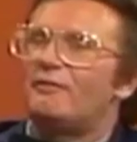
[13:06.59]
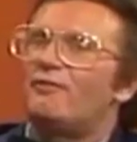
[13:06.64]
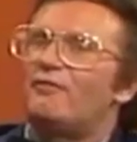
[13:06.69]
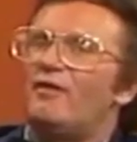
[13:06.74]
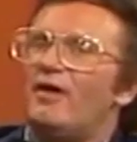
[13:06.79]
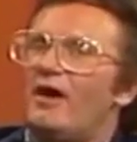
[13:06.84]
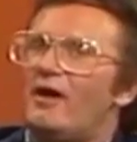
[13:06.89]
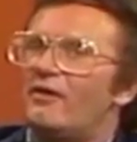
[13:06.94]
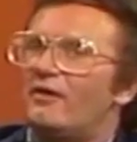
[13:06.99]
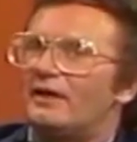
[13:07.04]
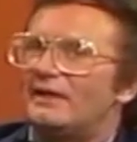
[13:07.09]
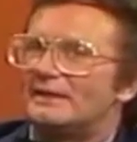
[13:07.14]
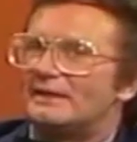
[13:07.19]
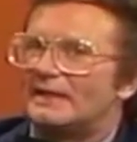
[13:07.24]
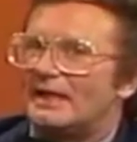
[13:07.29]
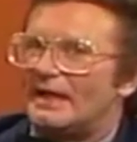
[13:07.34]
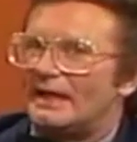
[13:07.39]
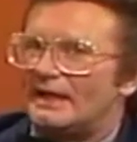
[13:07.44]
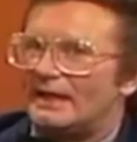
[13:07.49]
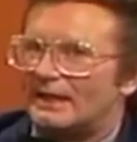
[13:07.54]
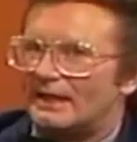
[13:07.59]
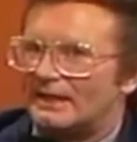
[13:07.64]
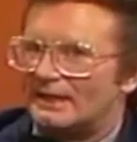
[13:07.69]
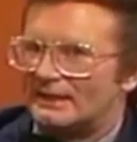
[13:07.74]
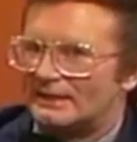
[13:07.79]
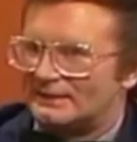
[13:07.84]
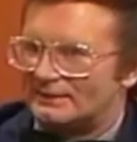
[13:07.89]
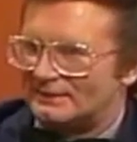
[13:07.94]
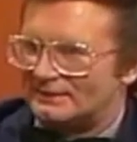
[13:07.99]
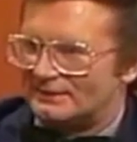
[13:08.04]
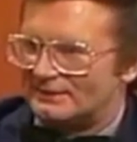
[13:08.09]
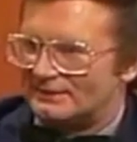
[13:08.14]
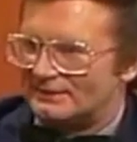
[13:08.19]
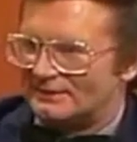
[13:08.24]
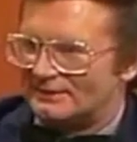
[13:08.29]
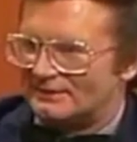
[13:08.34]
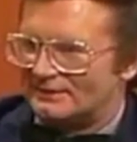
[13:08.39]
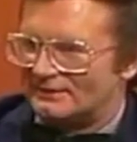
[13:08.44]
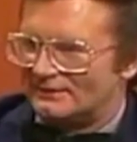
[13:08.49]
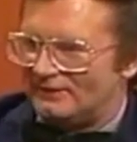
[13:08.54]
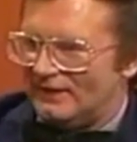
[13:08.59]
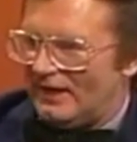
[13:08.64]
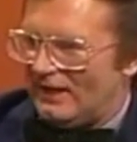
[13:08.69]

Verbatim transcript: fairy tale. A fairy.